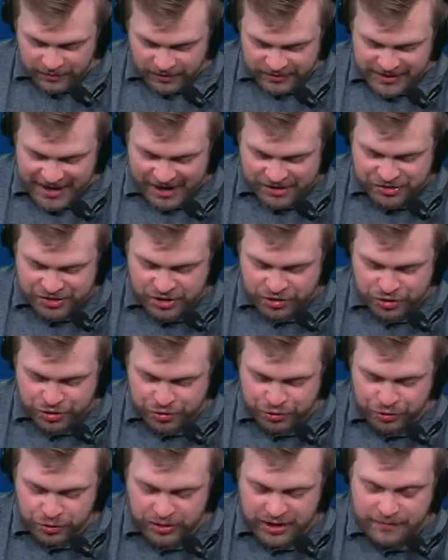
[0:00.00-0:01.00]
It's actually a
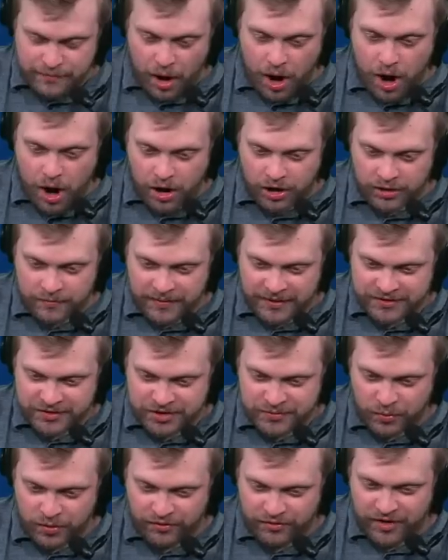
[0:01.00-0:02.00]
truly bong because
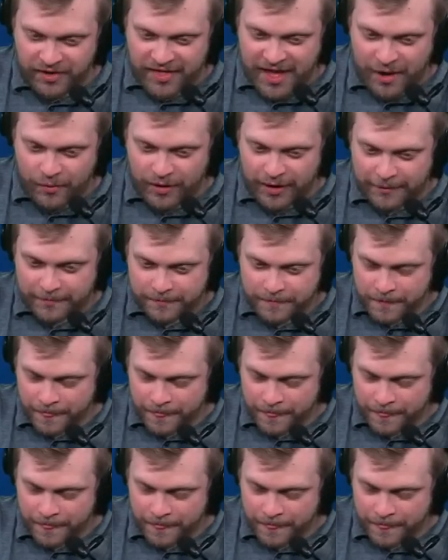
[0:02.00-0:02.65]
it's more fun that way.